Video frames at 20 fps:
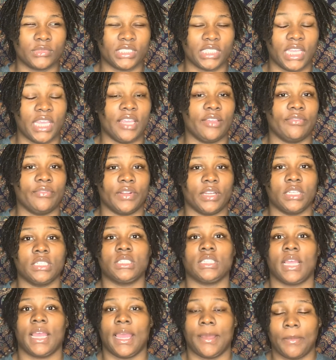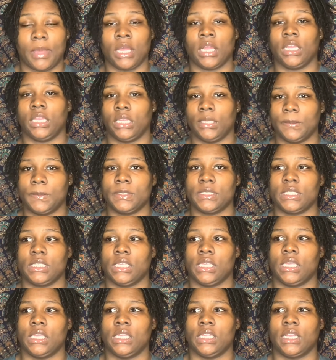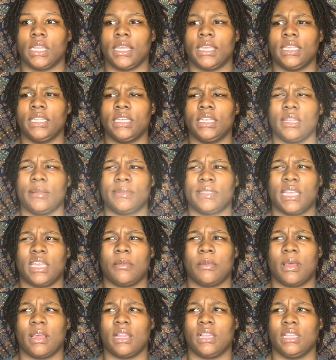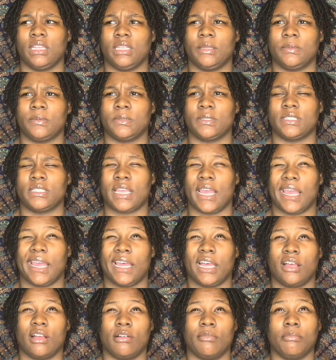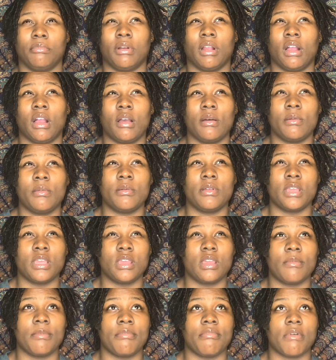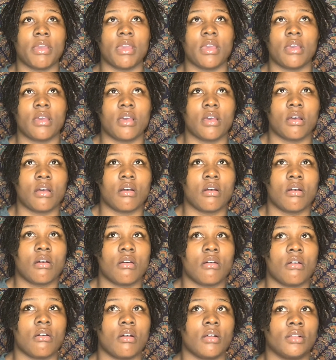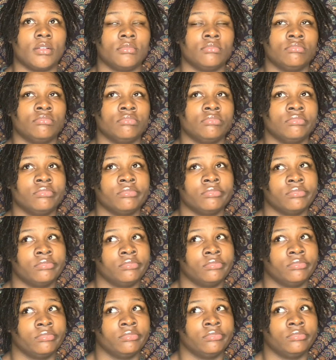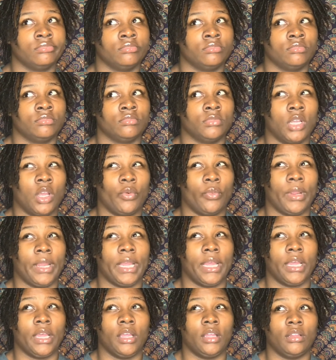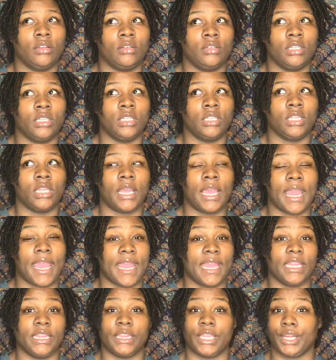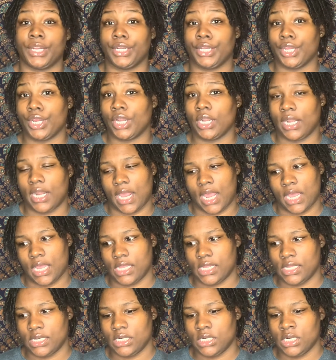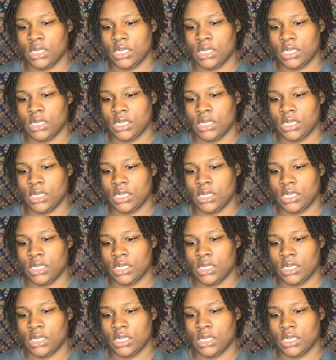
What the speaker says: At first I had my clips in. I ended up taking my clips out probably about around 8:30 or 9.